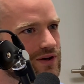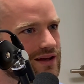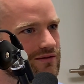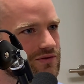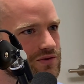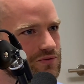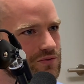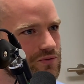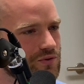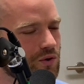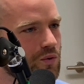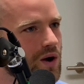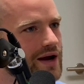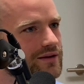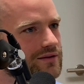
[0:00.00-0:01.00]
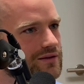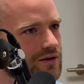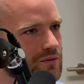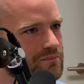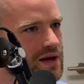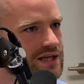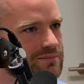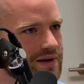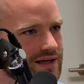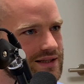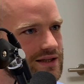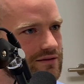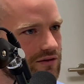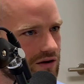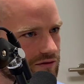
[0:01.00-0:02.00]
gives you quite a
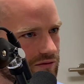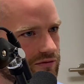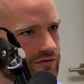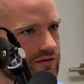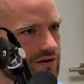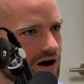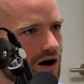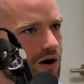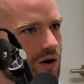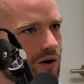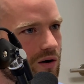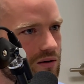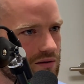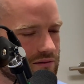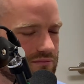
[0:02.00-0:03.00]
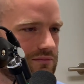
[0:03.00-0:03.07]
perspective of how,